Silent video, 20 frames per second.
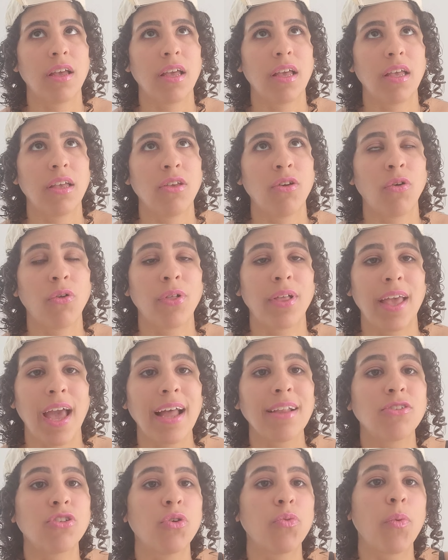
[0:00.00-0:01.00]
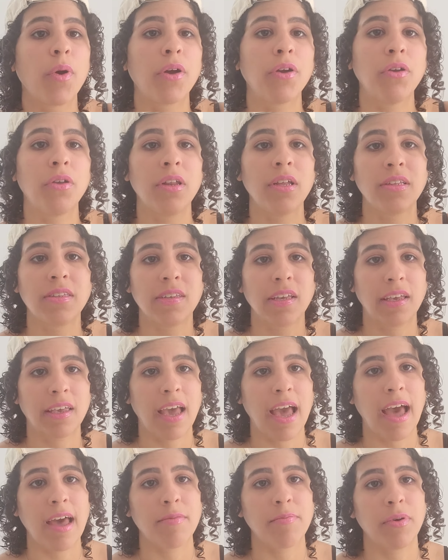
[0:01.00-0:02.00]
you'll get to where you need to
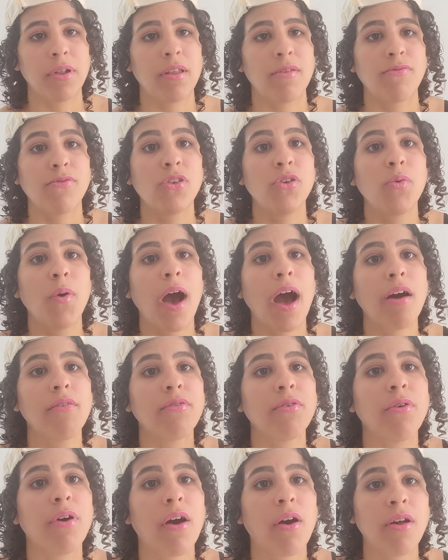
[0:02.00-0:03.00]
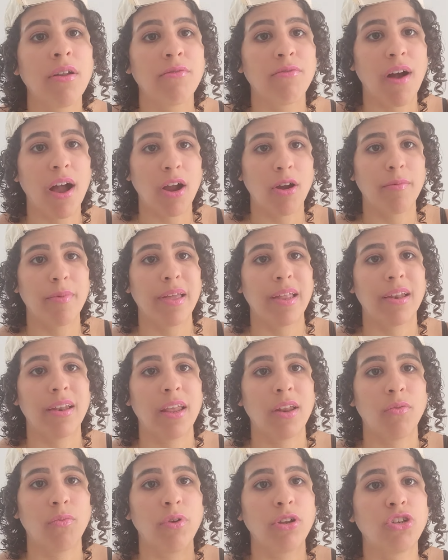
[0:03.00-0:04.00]
get, but if you have an environment
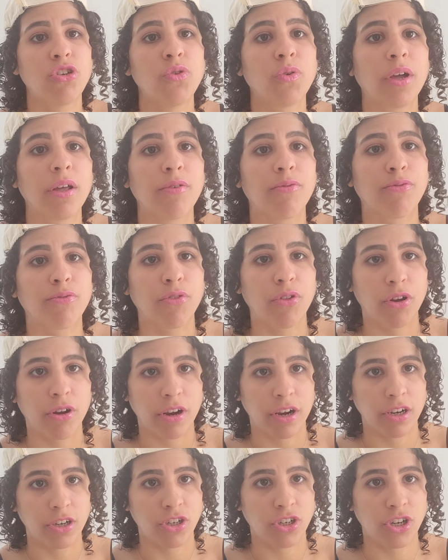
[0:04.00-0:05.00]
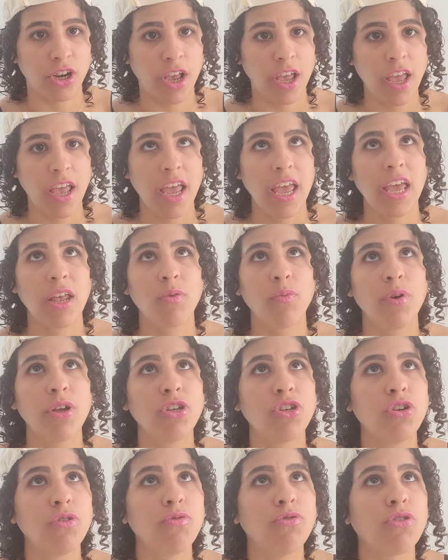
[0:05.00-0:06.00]
in which you can flourish, in
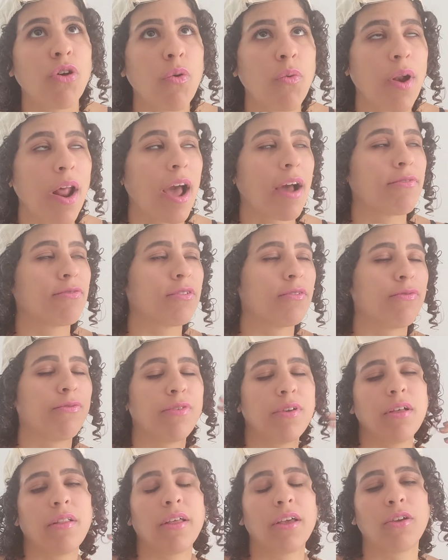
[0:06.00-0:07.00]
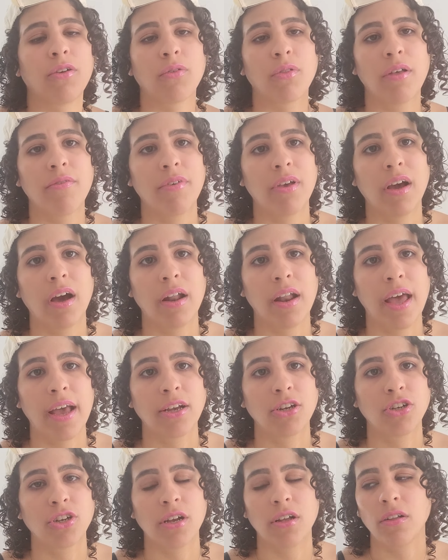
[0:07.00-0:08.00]
which you don't have to feel like you're living on
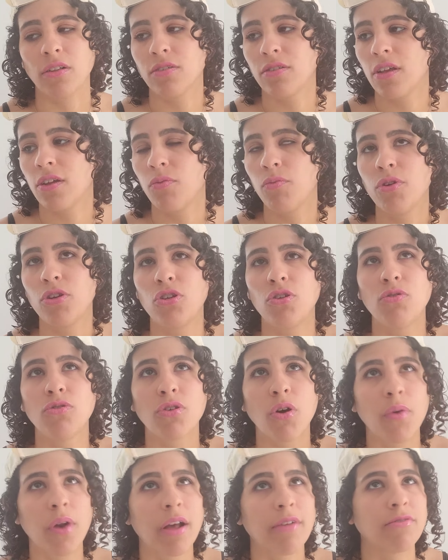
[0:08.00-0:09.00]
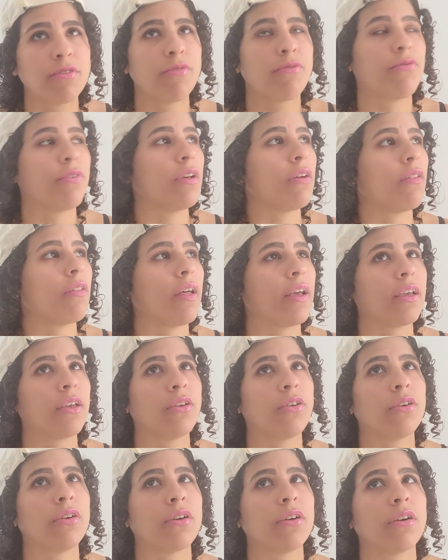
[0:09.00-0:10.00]
eggshells, in which you don't have to feel like
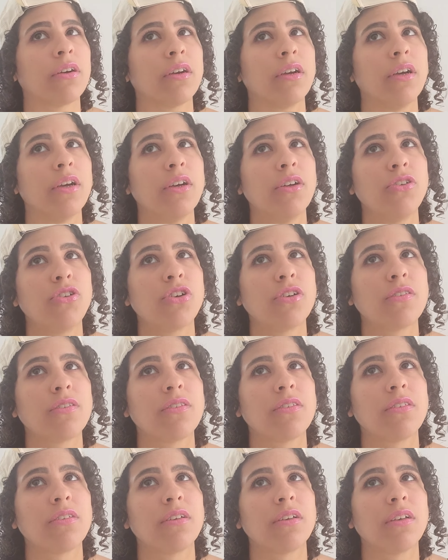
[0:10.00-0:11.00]
you're just